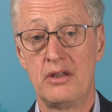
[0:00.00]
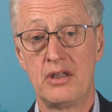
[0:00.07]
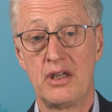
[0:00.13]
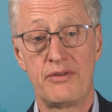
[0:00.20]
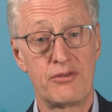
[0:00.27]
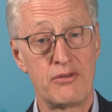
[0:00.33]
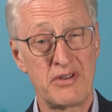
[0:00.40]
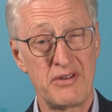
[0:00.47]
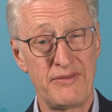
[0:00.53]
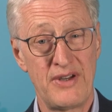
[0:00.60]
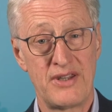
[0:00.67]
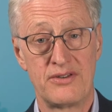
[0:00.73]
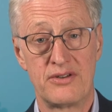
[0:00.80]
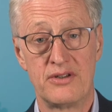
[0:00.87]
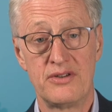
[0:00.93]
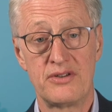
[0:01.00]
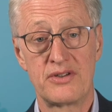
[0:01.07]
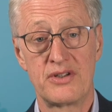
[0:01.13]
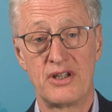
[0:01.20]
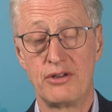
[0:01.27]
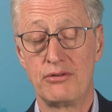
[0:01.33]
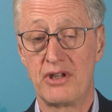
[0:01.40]
If you're a defendant
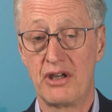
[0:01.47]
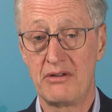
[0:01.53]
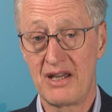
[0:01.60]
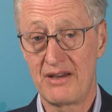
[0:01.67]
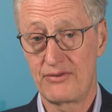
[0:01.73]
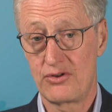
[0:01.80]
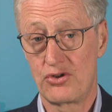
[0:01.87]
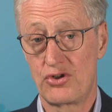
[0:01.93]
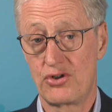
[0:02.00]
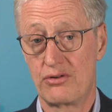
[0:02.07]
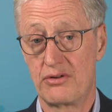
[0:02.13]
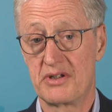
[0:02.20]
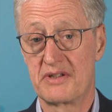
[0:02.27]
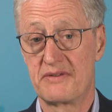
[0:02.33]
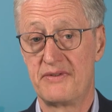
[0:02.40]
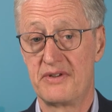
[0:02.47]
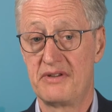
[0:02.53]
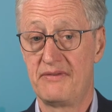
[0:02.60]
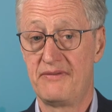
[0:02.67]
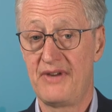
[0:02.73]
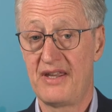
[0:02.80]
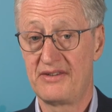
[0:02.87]
and you don't have insurance for
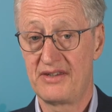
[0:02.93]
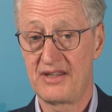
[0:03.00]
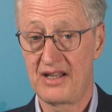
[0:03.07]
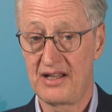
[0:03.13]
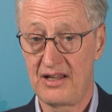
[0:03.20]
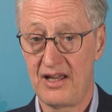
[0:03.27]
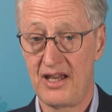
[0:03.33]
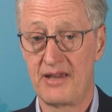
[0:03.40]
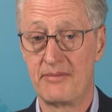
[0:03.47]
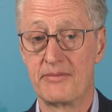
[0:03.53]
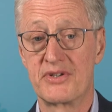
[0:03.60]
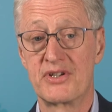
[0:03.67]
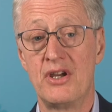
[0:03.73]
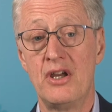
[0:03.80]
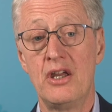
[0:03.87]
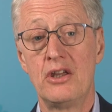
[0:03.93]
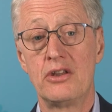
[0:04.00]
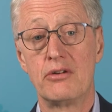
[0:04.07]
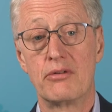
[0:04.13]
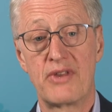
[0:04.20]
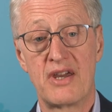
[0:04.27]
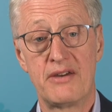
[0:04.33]
defending claims,
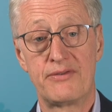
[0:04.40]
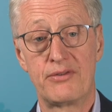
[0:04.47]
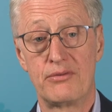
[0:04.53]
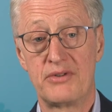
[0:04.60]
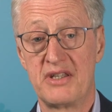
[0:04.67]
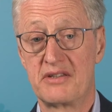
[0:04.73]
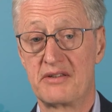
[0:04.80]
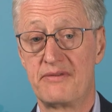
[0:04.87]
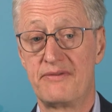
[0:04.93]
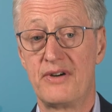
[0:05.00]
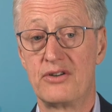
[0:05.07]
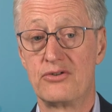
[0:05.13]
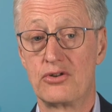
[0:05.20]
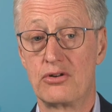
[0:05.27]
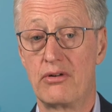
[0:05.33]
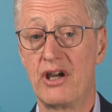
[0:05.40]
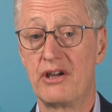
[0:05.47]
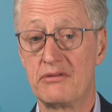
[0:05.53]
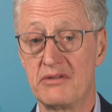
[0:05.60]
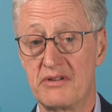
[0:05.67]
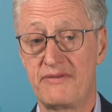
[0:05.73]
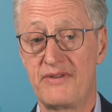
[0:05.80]
you'll therefore need to fund your
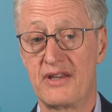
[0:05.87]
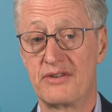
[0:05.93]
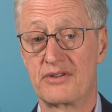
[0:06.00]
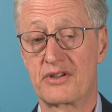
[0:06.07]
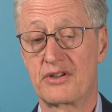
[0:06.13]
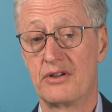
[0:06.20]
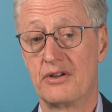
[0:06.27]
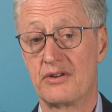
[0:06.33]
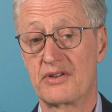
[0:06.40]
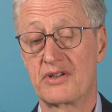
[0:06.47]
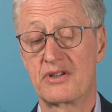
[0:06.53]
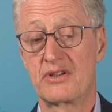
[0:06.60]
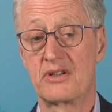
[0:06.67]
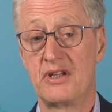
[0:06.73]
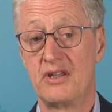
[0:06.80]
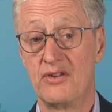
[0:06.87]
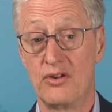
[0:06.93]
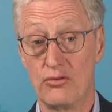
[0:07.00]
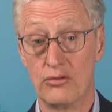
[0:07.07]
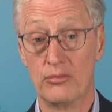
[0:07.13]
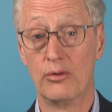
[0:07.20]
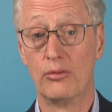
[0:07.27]
own defence costs in the
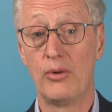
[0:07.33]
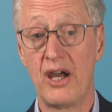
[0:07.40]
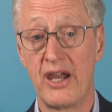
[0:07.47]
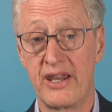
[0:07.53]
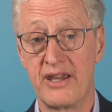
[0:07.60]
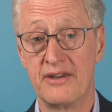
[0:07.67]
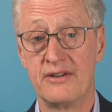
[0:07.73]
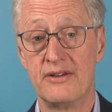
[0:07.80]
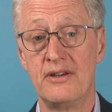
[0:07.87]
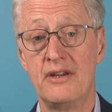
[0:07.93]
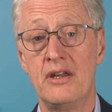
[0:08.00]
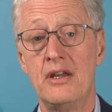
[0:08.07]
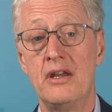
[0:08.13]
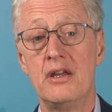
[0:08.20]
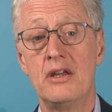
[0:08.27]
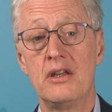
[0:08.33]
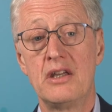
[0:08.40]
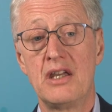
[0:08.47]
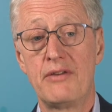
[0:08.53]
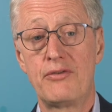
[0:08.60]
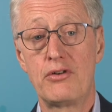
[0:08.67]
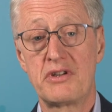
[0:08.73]
normal way.
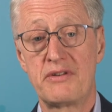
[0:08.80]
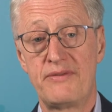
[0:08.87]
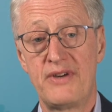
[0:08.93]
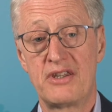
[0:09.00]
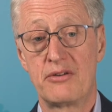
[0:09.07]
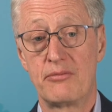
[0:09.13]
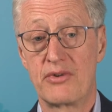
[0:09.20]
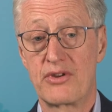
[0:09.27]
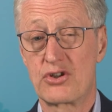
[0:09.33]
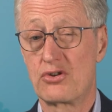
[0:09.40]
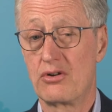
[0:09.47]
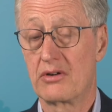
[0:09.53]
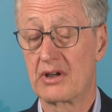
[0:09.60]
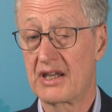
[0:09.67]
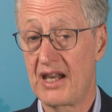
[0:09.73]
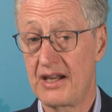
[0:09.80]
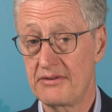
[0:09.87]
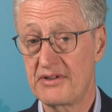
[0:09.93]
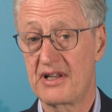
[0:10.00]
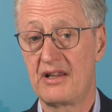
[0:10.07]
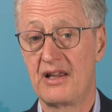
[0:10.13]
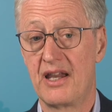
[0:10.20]
If you're a defendant with a strong
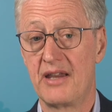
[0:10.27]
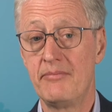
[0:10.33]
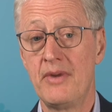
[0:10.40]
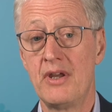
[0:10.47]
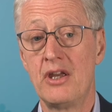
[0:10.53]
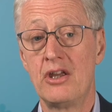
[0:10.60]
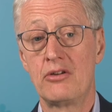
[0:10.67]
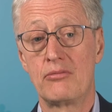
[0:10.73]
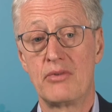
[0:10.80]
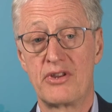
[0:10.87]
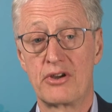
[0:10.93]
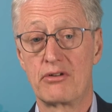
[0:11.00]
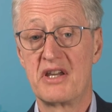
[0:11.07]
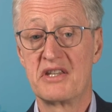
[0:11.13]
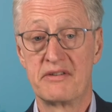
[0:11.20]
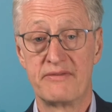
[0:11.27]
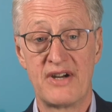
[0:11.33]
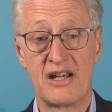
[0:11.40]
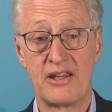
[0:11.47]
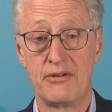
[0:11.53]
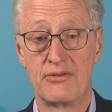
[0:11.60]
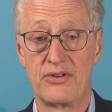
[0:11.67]
counterclaim, with a greater
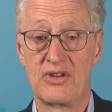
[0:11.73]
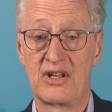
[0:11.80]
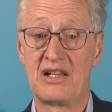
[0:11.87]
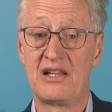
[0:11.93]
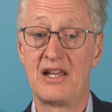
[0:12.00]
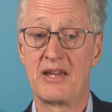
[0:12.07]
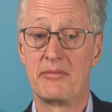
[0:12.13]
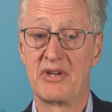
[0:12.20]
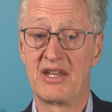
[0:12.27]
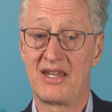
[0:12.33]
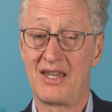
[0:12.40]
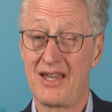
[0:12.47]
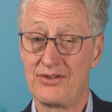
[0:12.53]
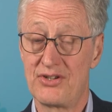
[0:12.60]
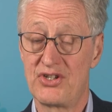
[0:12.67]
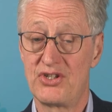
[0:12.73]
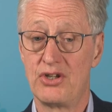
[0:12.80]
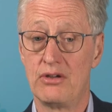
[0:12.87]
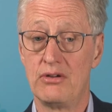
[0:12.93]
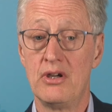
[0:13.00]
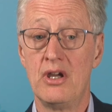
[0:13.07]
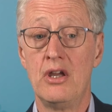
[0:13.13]
value than the claim against
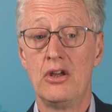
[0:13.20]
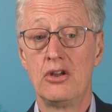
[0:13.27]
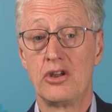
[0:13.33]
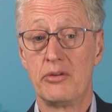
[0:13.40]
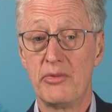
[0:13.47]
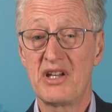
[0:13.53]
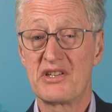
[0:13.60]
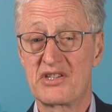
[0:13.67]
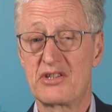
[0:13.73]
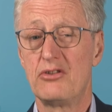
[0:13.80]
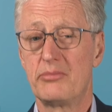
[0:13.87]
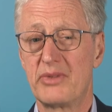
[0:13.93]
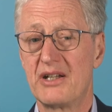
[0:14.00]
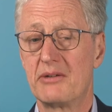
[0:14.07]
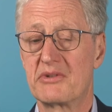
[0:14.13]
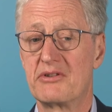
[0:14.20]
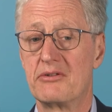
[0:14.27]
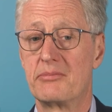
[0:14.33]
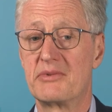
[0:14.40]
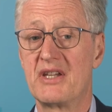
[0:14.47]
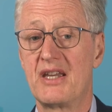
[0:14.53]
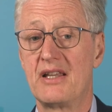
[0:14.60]
you, you might still be able to
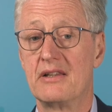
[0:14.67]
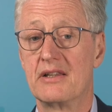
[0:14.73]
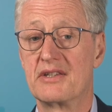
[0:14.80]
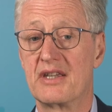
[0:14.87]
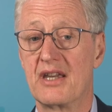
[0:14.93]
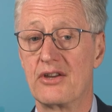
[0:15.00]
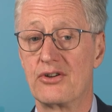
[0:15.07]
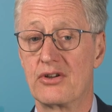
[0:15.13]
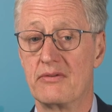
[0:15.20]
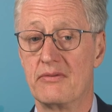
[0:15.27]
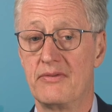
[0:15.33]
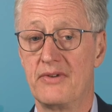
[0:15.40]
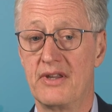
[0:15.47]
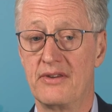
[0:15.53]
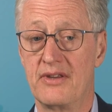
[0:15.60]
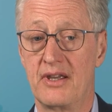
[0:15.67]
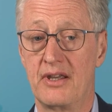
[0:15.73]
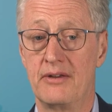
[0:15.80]
obtain litigation funding.